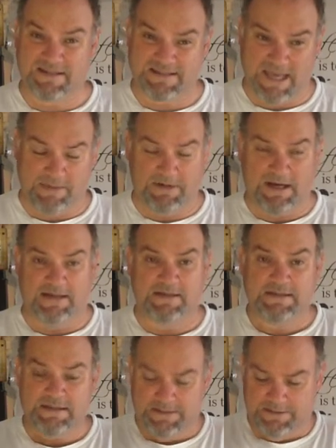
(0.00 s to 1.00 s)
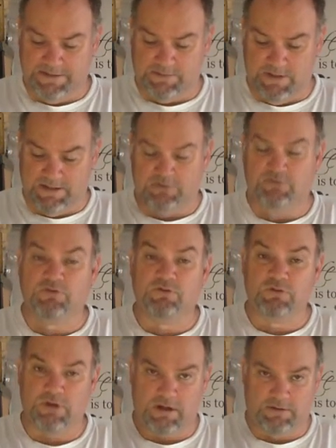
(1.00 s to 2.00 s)
it's Cabernet. This one you
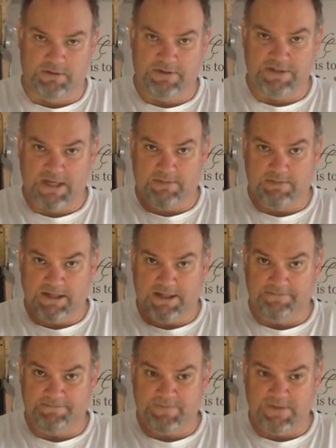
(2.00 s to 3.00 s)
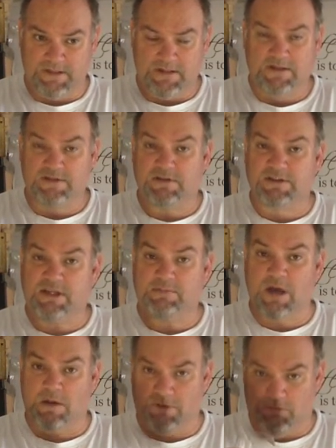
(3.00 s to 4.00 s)
do know that it's Cabernet. So let's keep
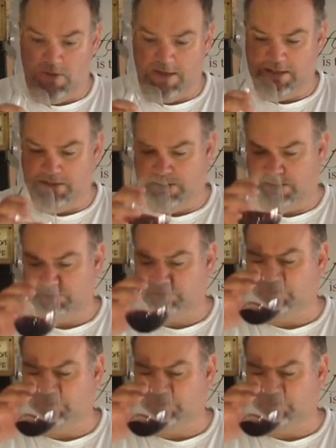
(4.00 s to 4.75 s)
going with the wanky thing.